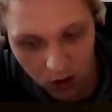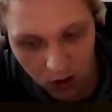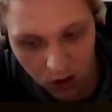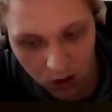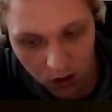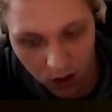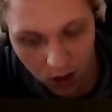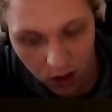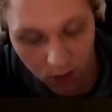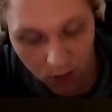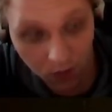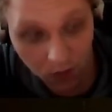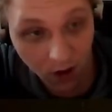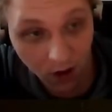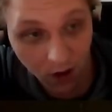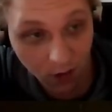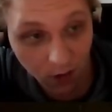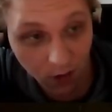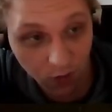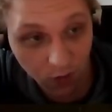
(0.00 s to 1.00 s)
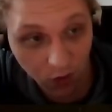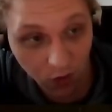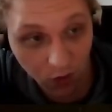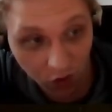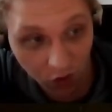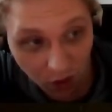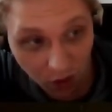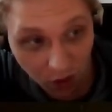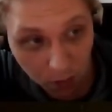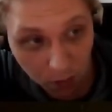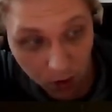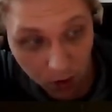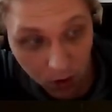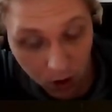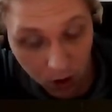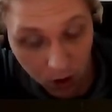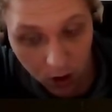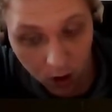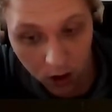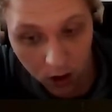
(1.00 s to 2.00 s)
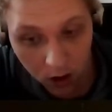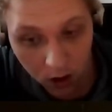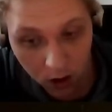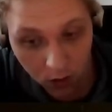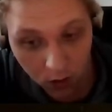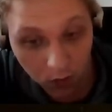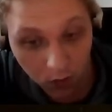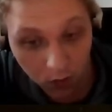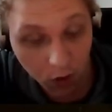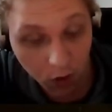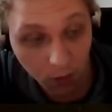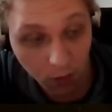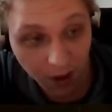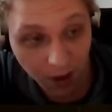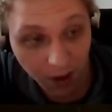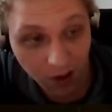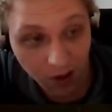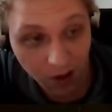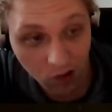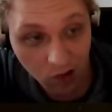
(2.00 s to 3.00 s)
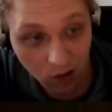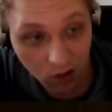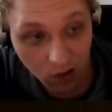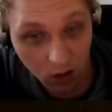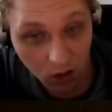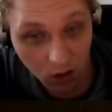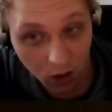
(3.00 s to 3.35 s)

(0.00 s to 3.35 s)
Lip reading: and find them for cheap for the PS2